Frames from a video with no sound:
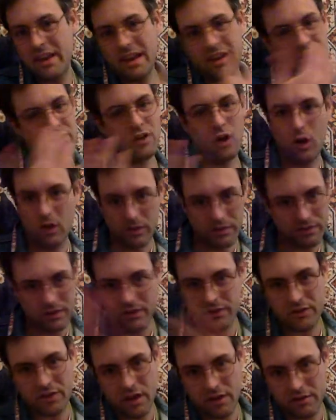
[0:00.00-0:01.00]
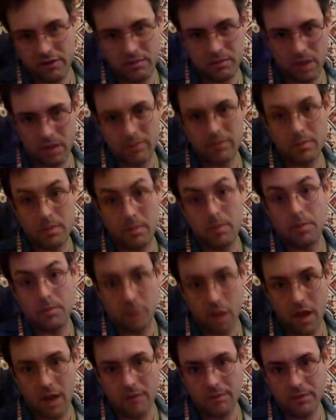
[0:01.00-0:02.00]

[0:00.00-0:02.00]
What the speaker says: and all of this stuff and blah, blah, blah, blah, blah.